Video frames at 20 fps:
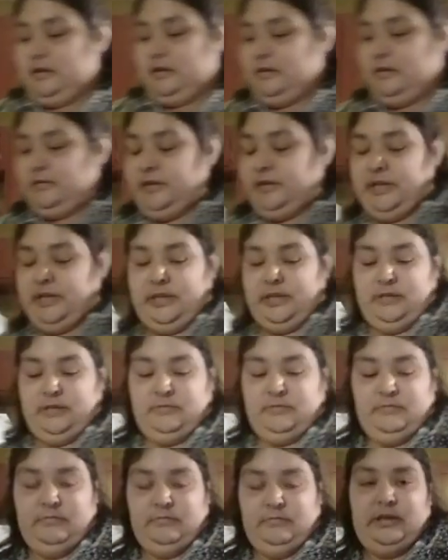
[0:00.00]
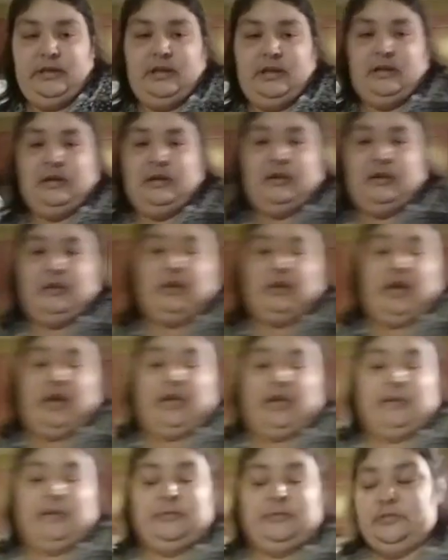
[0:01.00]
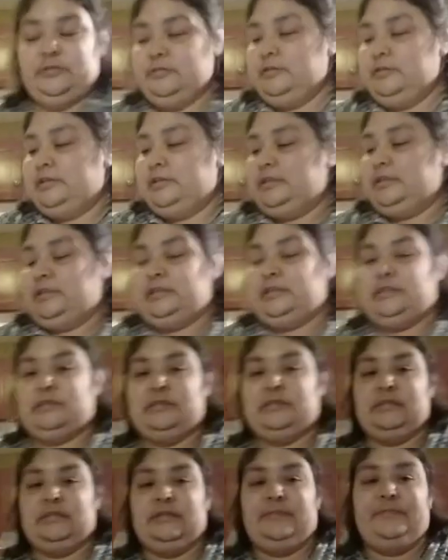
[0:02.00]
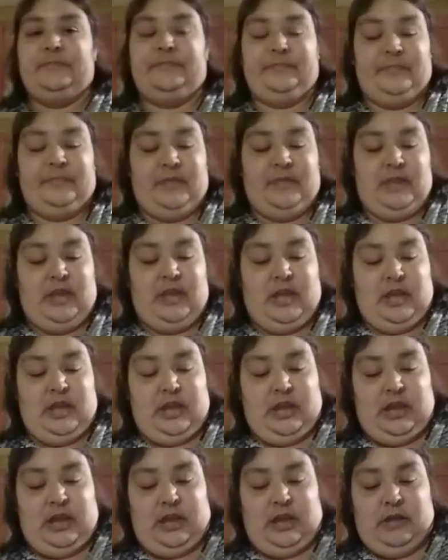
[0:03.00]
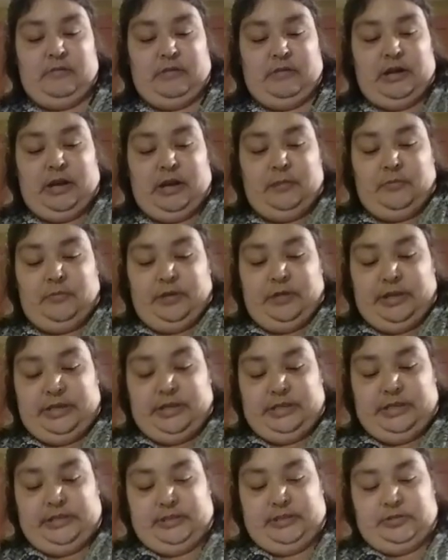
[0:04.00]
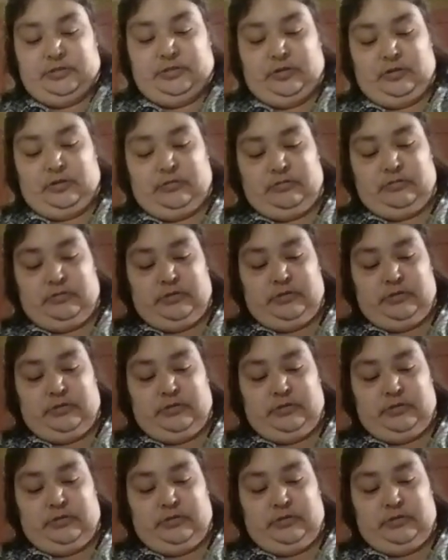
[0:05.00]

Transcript: Okay, well, I am doing this while I'm working the dough.